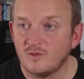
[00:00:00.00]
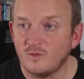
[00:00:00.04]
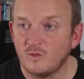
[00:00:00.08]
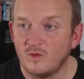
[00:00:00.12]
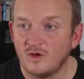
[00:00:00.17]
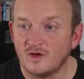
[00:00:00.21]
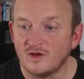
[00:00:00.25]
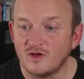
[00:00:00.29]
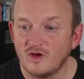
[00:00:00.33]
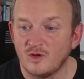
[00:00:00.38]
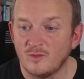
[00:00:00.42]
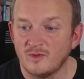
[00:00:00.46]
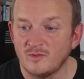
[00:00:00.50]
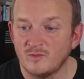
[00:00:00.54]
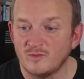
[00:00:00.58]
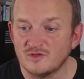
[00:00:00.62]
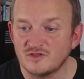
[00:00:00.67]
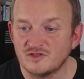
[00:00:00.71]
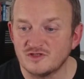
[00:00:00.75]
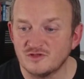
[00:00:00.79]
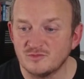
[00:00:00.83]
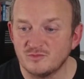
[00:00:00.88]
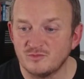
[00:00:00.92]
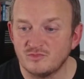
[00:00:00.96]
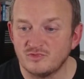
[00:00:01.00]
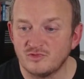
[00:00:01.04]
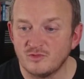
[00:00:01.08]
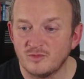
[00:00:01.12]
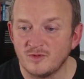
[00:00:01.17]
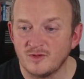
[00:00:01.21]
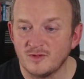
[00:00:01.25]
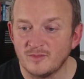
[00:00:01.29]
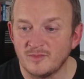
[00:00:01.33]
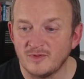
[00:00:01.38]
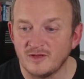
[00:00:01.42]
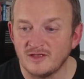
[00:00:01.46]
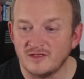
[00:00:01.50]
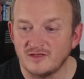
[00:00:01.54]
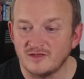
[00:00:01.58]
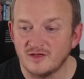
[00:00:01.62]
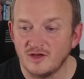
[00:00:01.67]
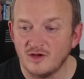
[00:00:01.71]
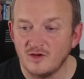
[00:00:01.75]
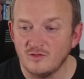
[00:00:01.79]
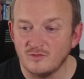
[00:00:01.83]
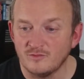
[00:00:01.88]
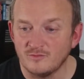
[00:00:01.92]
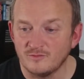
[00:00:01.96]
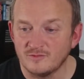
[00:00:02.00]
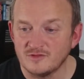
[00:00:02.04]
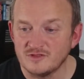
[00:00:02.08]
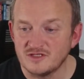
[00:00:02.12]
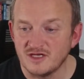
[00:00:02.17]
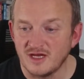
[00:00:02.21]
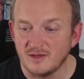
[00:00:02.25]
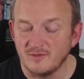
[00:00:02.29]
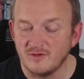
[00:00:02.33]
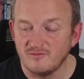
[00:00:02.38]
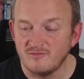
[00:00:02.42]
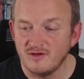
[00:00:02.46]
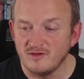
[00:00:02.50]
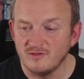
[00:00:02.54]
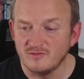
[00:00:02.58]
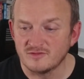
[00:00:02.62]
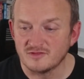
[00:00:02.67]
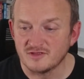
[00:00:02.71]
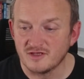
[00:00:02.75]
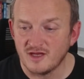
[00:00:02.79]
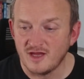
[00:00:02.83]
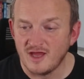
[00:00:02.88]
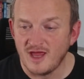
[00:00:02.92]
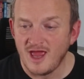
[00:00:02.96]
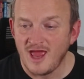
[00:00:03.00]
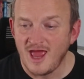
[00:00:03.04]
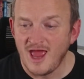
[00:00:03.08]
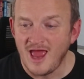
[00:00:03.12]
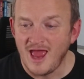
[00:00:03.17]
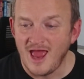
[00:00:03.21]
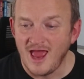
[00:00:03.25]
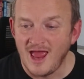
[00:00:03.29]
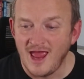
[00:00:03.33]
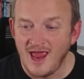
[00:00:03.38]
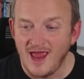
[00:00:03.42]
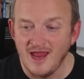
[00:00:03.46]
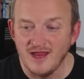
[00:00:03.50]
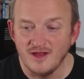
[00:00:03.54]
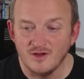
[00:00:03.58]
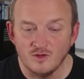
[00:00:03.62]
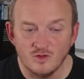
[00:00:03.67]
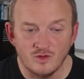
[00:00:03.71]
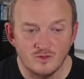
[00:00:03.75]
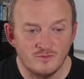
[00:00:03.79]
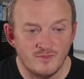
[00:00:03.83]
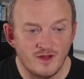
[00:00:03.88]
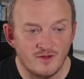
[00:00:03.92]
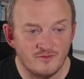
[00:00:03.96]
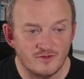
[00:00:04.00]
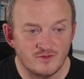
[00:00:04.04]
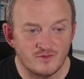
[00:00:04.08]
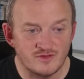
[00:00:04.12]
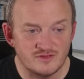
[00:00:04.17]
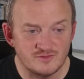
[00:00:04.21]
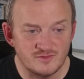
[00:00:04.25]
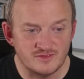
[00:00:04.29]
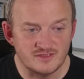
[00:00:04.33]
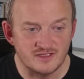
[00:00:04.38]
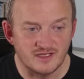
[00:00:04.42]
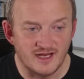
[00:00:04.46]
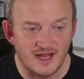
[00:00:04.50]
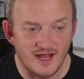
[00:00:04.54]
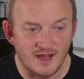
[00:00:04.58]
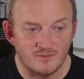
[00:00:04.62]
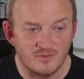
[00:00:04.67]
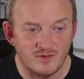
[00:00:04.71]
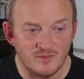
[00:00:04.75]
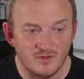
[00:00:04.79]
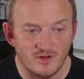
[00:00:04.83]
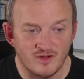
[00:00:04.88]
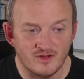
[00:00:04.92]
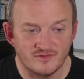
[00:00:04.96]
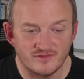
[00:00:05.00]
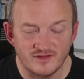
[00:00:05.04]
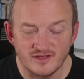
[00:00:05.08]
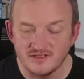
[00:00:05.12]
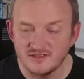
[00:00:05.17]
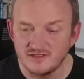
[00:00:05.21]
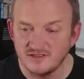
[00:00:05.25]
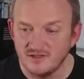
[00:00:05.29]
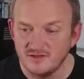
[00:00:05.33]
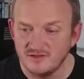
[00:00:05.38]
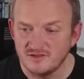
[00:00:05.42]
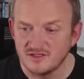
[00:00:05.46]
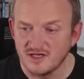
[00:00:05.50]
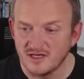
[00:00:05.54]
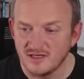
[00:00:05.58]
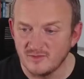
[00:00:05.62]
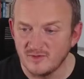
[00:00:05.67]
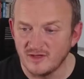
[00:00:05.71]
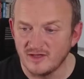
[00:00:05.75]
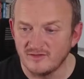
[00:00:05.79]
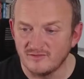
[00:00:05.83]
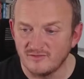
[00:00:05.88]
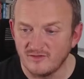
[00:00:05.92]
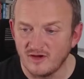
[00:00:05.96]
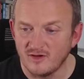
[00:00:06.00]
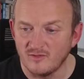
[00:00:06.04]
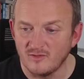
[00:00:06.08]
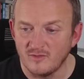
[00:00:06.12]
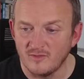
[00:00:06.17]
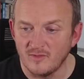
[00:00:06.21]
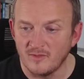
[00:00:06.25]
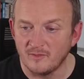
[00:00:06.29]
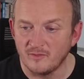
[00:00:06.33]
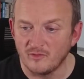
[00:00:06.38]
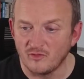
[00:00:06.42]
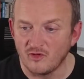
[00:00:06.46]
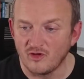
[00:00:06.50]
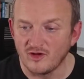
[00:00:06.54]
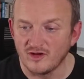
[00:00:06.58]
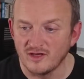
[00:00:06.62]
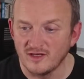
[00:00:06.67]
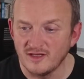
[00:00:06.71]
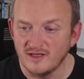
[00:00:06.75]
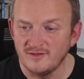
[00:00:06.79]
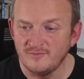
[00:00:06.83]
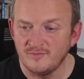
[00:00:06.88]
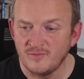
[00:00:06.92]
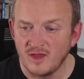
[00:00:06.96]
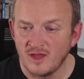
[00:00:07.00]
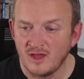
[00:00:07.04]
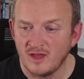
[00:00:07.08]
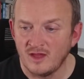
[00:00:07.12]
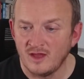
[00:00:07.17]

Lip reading: One comment, which should probably be, oh, Jamie Reynolds. Hey all, Merry Christmas and happy birthday to you, Jamie, if I remember rightly.